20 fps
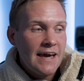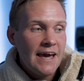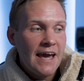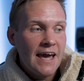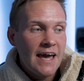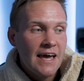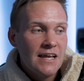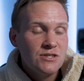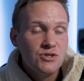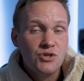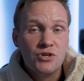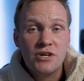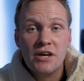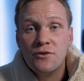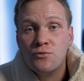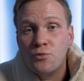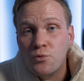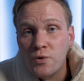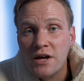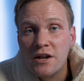and you
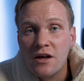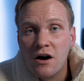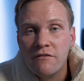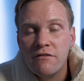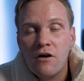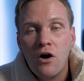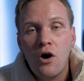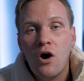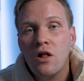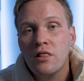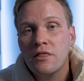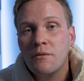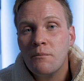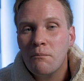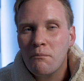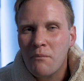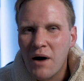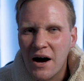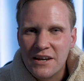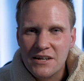get rid of all the
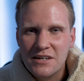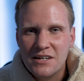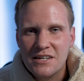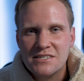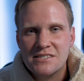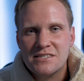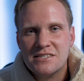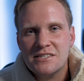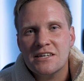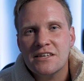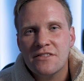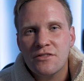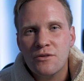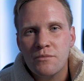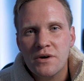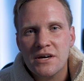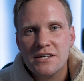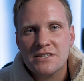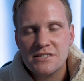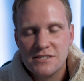muddiness in the
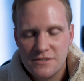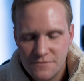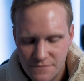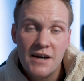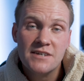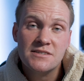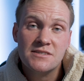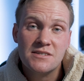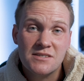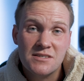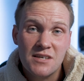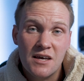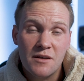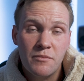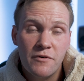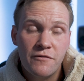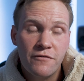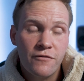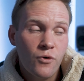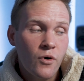mix. As I said
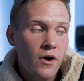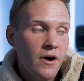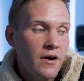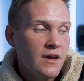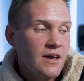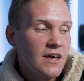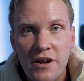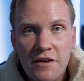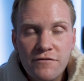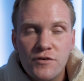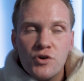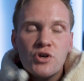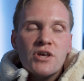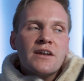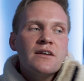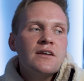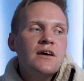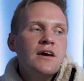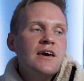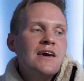before, if you
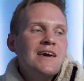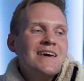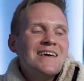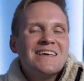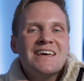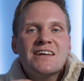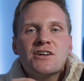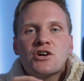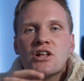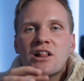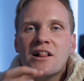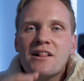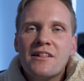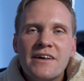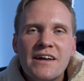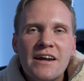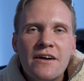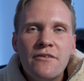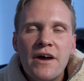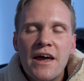can get a
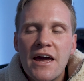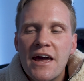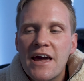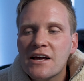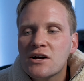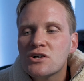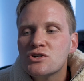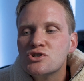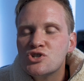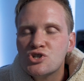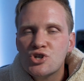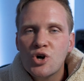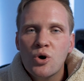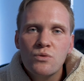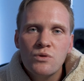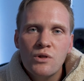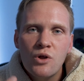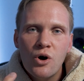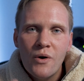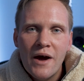clear and
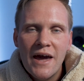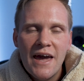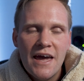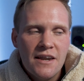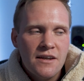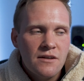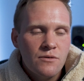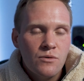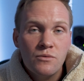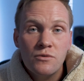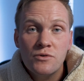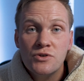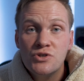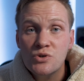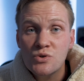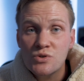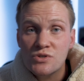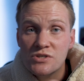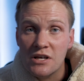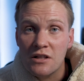controlled low end
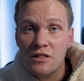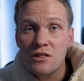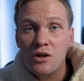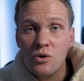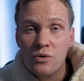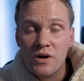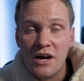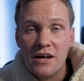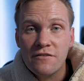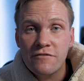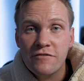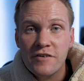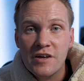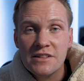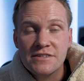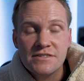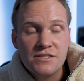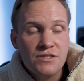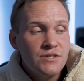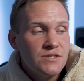using low cut
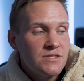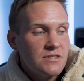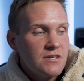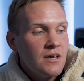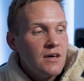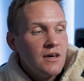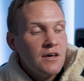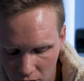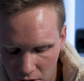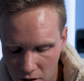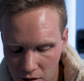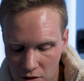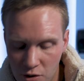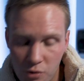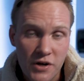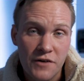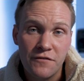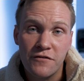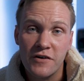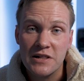filters, low
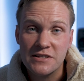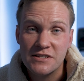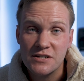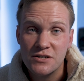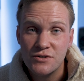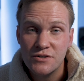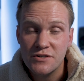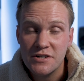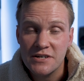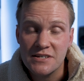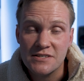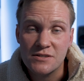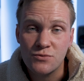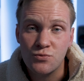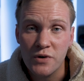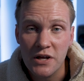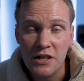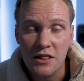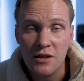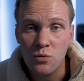cut filter is
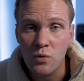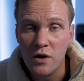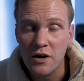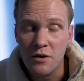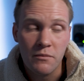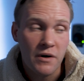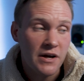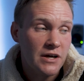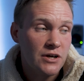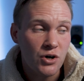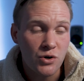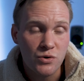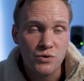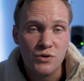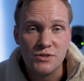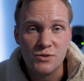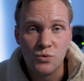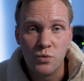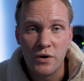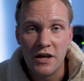really one of my
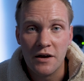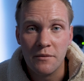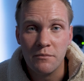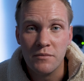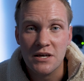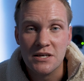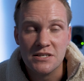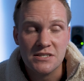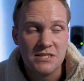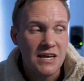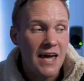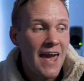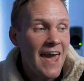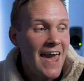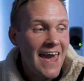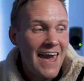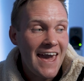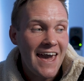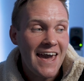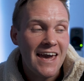go-tos when I'm mixing,
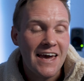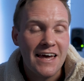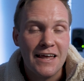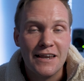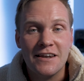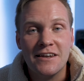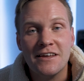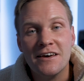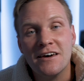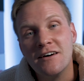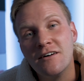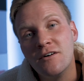and